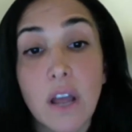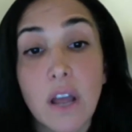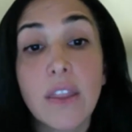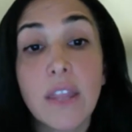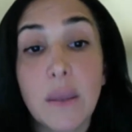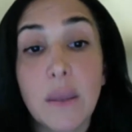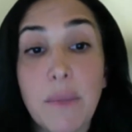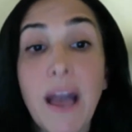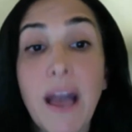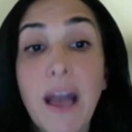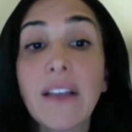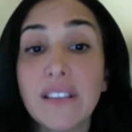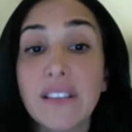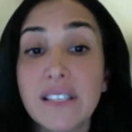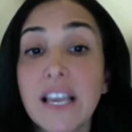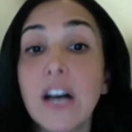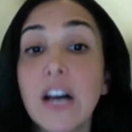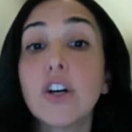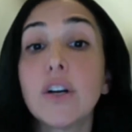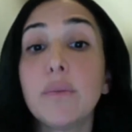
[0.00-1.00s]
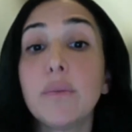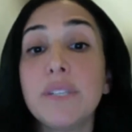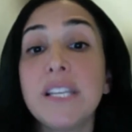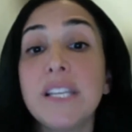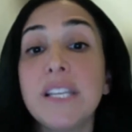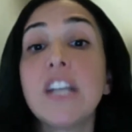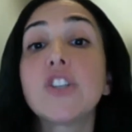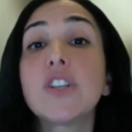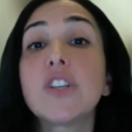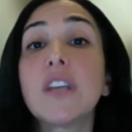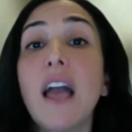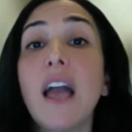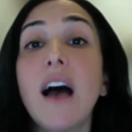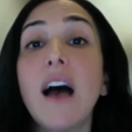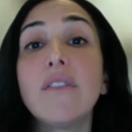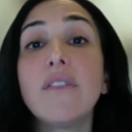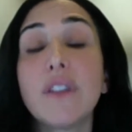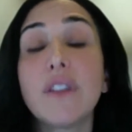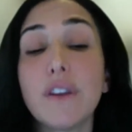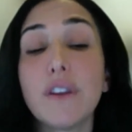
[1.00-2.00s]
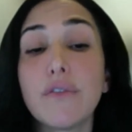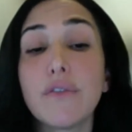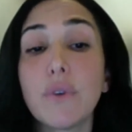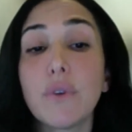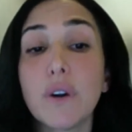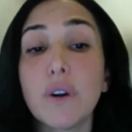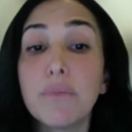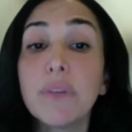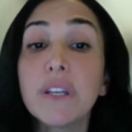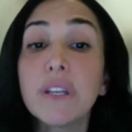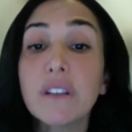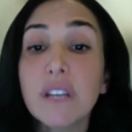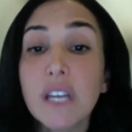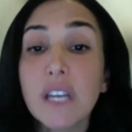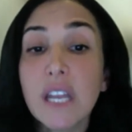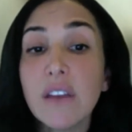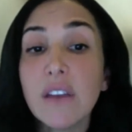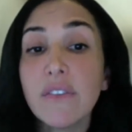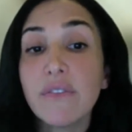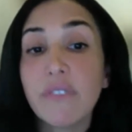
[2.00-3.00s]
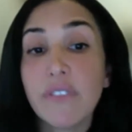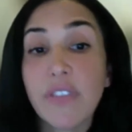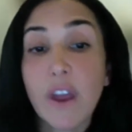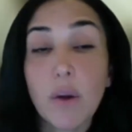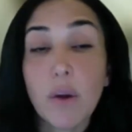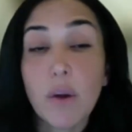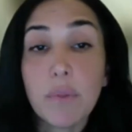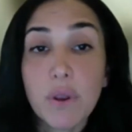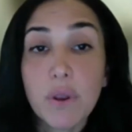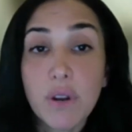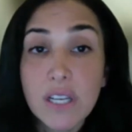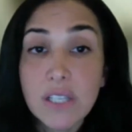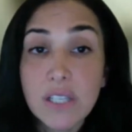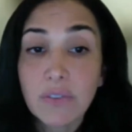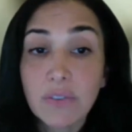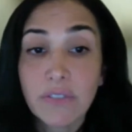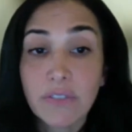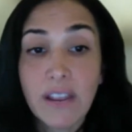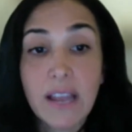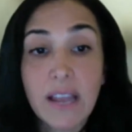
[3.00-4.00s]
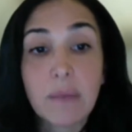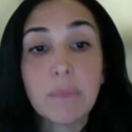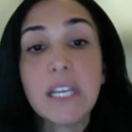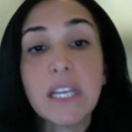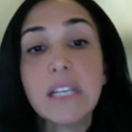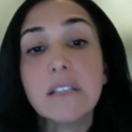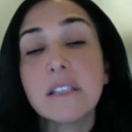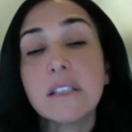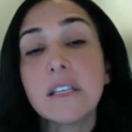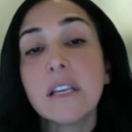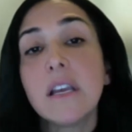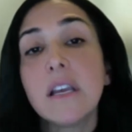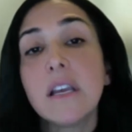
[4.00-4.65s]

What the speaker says: could potentially have on the affordability of therapeutics for families.